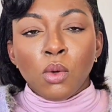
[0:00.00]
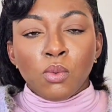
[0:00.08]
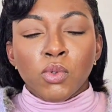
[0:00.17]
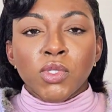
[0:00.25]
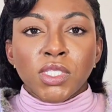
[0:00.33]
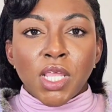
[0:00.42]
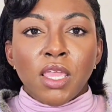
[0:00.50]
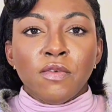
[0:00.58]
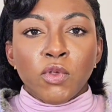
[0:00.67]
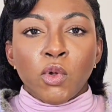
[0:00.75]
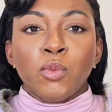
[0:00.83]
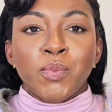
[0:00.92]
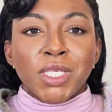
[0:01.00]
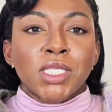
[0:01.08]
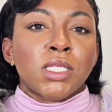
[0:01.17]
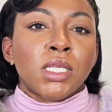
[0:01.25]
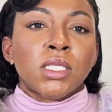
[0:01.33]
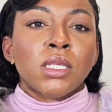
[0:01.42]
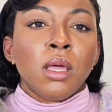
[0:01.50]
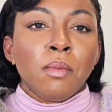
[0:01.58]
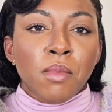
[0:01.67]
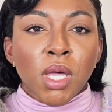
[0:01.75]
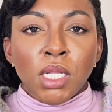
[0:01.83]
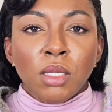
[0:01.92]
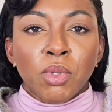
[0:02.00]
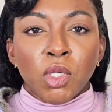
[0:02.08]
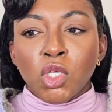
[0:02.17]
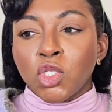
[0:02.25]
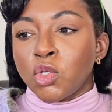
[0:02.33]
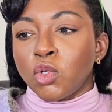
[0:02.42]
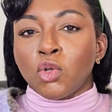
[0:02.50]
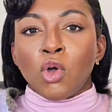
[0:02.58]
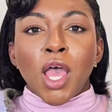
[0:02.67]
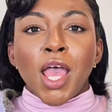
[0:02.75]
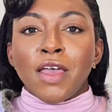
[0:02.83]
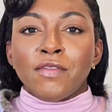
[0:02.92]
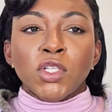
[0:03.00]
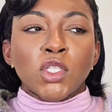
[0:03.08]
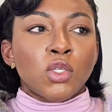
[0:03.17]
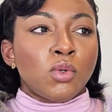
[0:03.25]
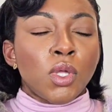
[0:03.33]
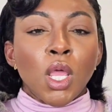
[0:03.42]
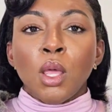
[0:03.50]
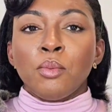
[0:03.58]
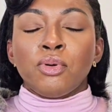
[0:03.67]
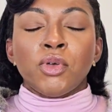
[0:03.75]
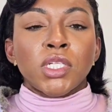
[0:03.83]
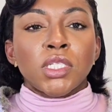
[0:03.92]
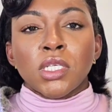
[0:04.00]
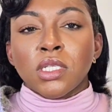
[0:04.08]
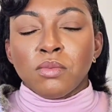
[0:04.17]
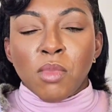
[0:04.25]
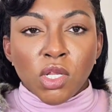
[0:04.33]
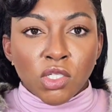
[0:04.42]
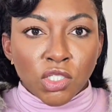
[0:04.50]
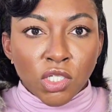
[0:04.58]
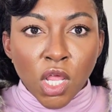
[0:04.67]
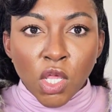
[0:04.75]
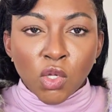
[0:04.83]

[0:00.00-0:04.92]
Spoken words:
will save your business money because you're not having to print as much.